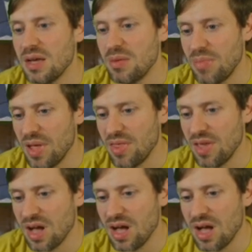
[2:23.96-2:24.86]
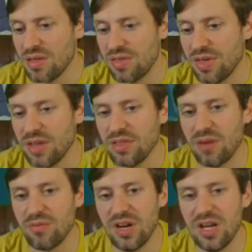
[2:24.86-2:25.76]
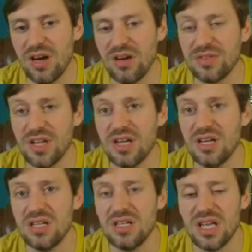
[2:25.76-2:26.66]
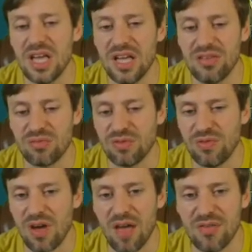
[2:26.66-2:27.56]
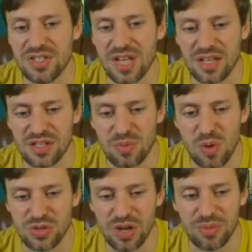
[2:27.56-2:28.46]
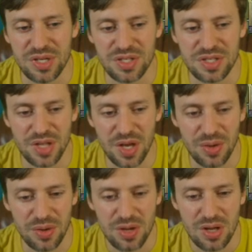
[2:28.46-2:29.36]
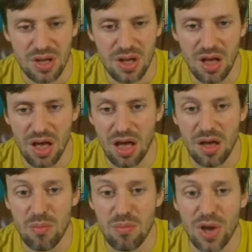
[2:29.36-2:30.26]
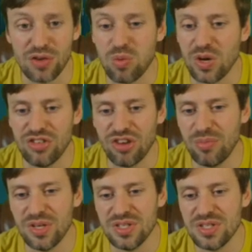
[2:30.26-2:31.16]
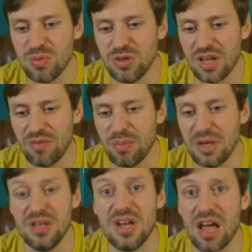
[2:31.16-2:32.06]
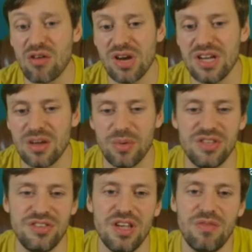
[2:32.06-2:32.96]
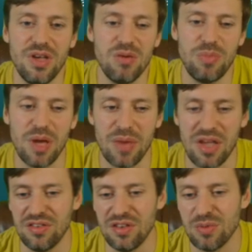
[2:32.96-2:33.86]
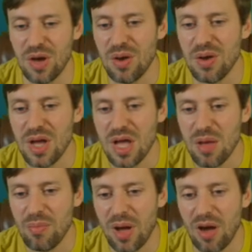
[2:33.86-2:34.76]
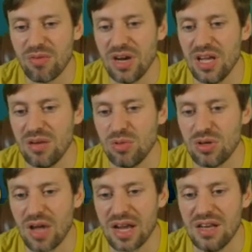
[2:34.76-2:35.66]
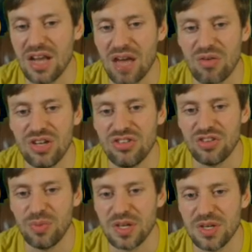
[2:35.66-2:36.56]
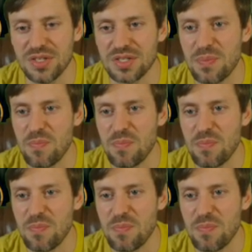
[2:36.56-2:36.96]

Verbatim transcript: But the other thing that I'm really after is revivers and support champions. So uh, most wanted champions would definitely be Nekhret. I mean, Siphi would be amazing as well. I really would like Nekhret just because,